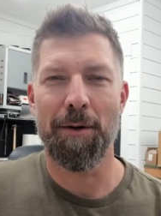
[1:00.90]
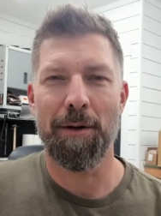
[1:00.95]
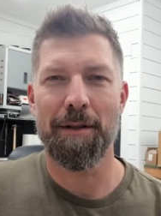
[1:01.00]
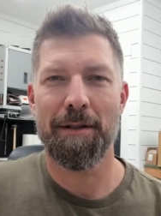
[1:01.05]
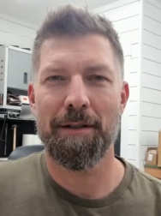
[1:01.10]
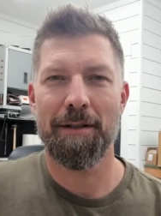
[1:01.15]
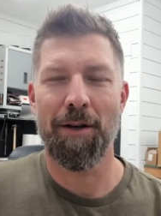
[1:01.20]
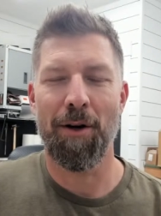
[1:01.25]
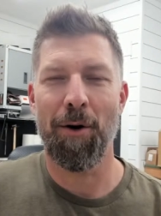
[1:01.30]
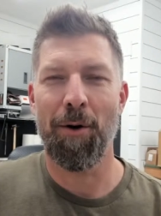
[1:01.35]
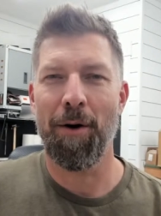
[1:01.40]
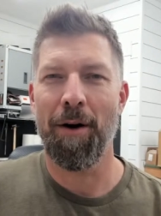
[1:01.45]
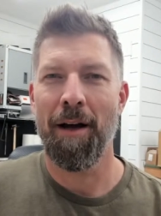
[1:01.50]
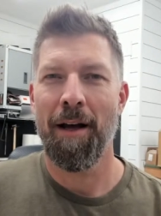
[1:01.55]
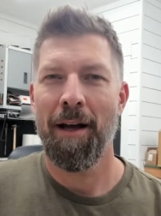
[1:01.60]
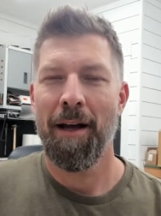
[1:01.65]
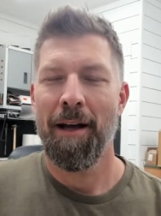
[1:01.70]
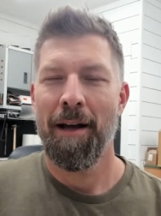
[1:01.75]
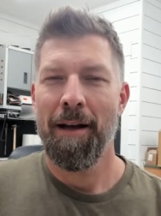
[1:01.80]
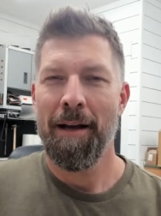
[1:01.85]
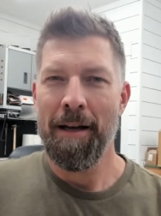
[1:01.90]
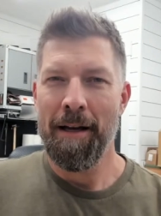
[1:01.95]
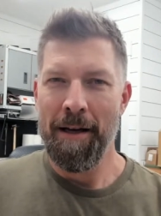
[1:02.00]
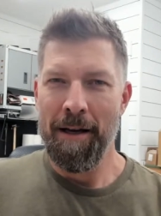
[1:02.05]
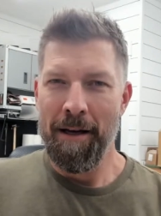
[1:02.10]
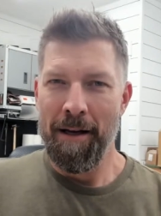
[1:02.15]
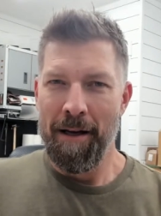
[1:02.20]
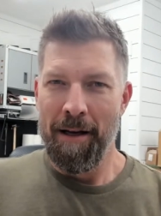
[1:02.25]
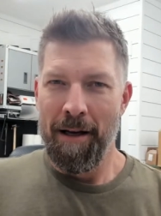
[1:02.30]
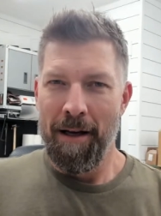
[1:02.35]
it. So
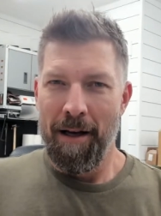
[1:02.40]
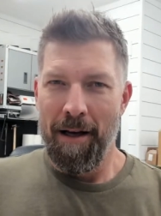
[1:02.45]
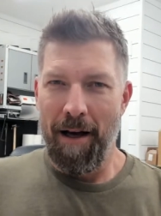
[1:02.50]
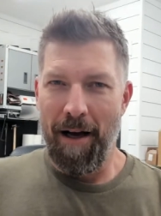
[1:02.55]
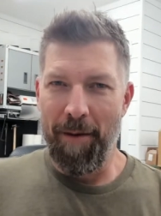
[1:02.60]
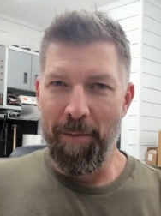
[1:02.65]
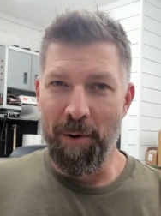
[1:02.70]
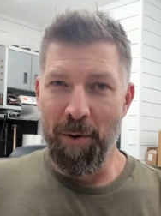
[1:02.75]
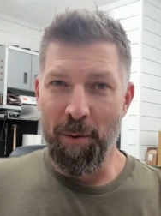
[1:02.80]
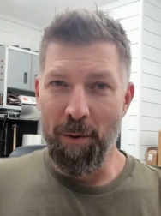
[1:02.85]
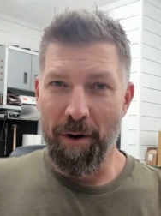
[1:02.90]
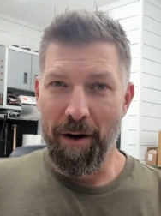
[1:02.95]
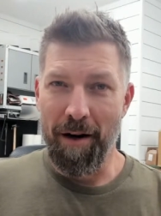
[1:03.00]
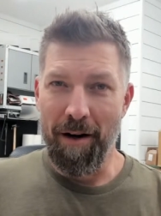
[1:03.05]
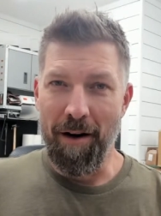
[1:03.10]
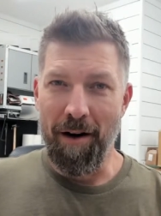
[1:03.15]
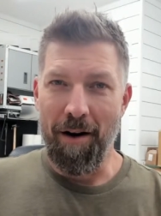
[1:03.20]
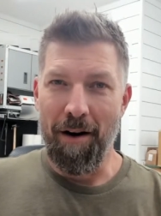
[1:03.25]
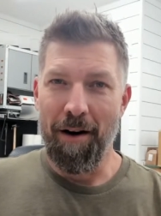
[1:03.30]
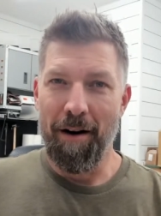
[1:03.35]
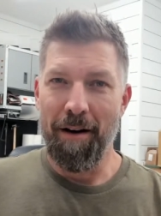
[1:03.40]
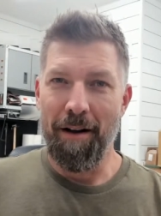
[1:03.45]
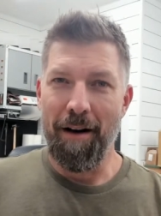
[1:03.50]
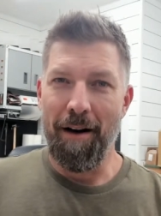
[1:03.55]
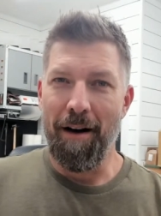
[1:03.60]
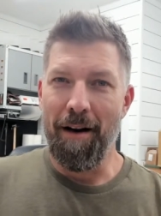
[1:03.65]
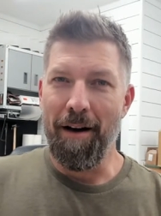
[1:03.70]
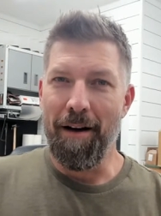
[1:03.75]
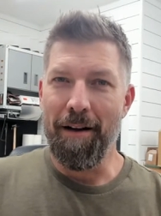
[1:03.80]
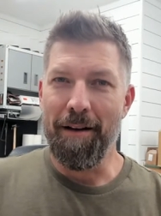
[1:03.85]
I've been working hard
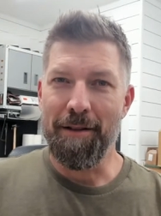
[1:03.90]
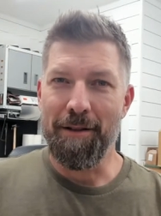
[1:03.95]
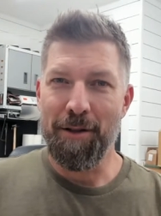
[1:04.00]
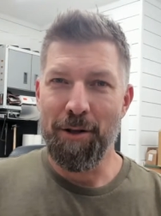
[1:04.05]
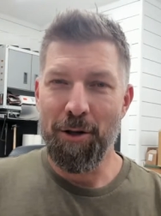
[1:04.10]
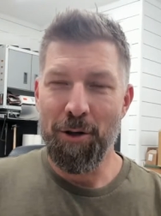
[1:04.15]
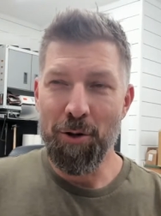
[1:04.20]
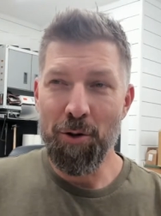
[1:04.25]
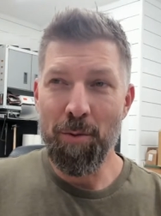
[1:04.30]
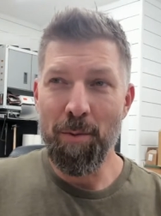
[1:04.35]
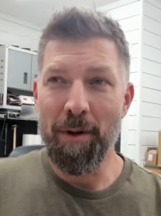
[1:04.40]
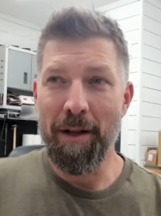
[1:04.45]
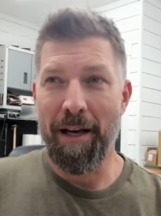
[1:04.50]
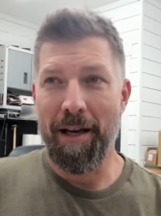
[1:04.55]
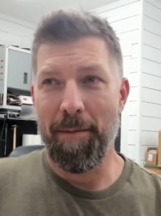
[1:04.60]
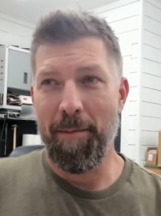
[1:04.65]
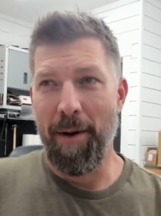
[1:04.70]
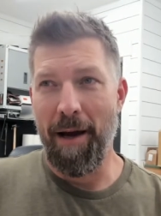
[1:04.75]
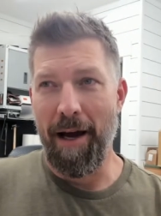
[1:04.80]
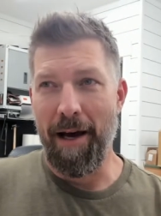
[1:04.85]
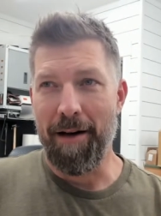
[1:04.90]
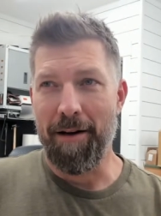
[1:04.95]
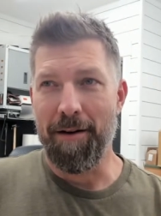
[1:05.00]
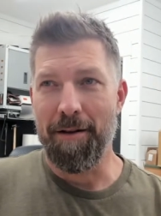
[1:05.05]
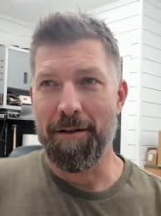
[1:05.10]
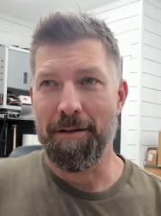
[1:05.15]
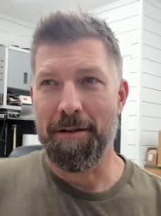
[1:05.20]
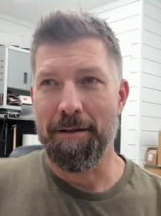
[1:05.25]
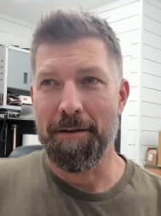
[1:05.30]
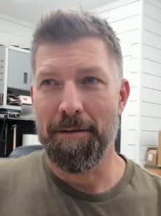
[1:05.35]
on 2-blade
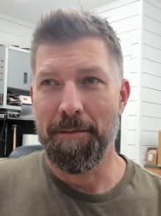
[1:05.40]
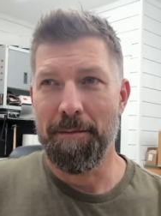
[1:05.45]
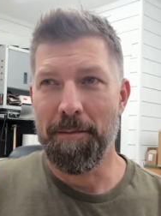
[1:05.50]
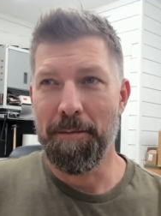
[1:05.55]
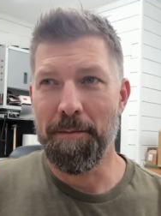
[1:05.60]
patterns,